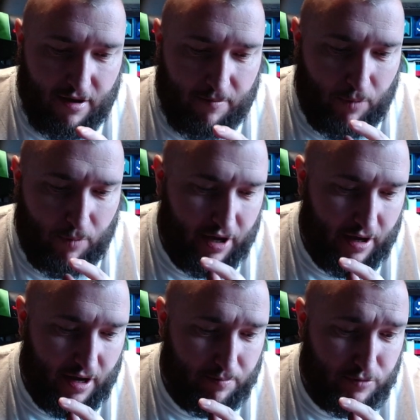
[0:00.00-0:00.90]
my
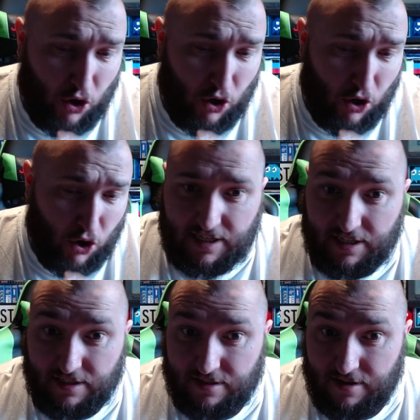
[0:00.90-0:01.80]

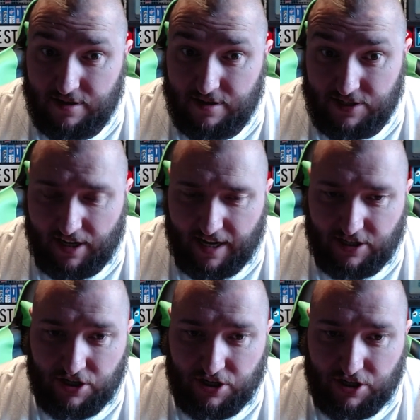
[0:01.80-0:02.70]
90s
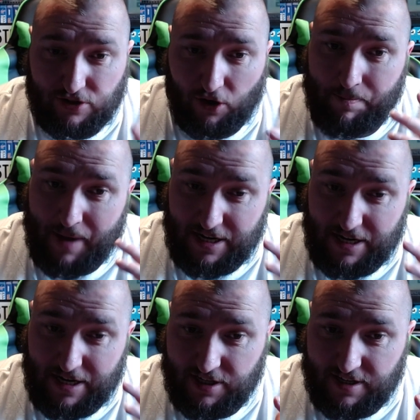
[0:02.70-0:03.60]
selection, because I
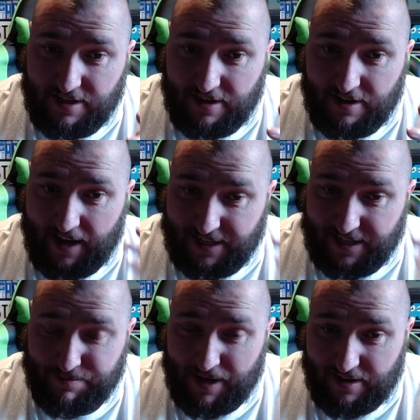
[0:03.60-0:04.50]
mentioned
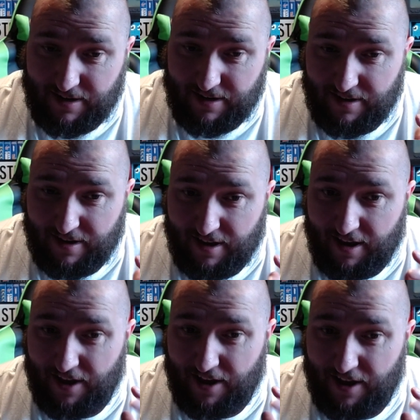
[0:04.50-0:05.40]
X-Men,
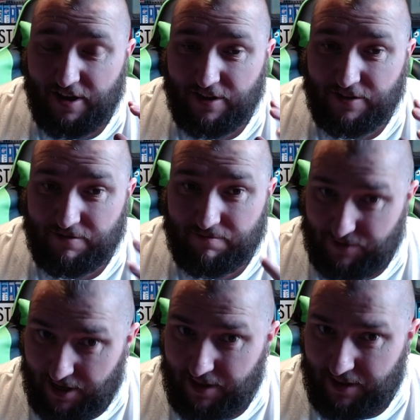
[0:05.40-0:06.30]
and
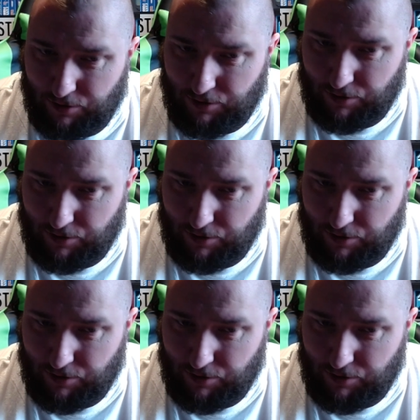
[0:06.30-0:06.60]
that was the